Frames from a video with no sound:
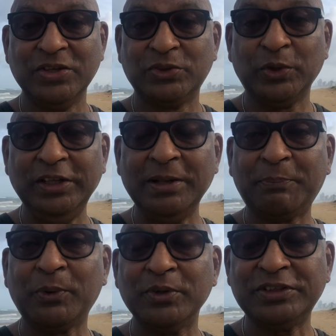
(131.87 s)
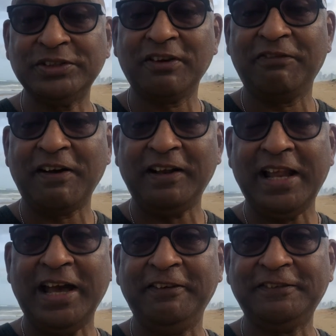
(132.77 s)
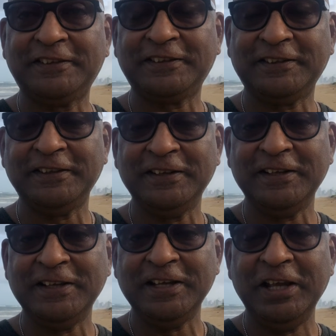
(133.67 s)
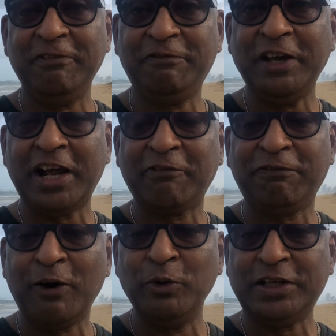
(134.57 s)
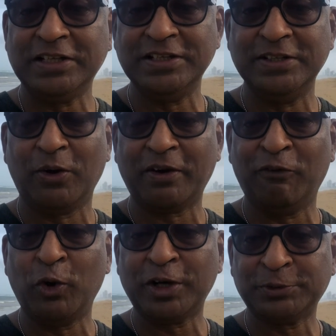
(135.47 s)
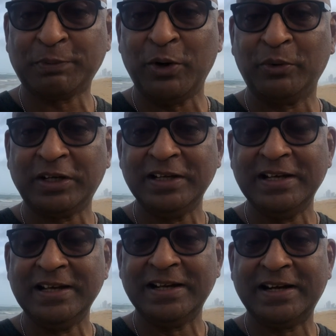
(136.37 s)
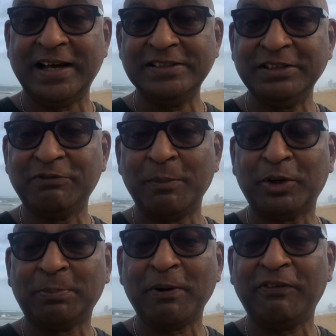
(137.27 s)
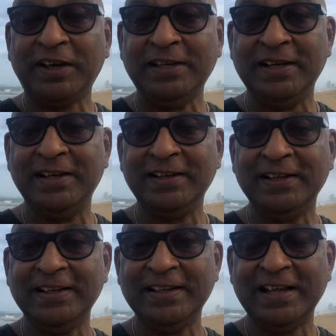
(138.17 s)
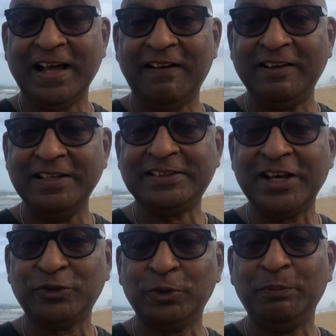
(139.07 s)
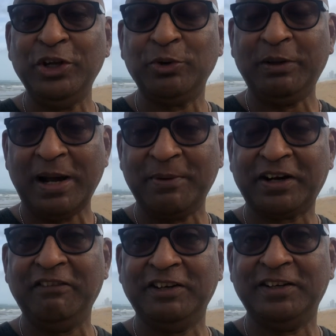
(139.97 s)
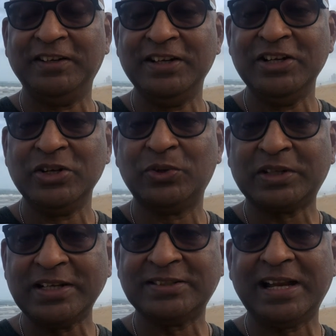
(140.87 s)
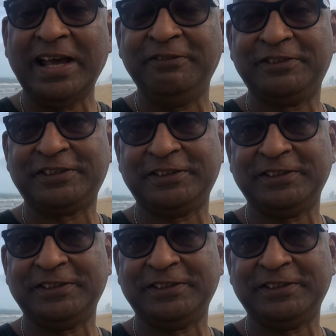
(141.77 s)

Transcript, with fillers: So in the process of our lives, if we are a fountain or a water spout rising from the top of a hill, our desire should be to become a river, to touch lives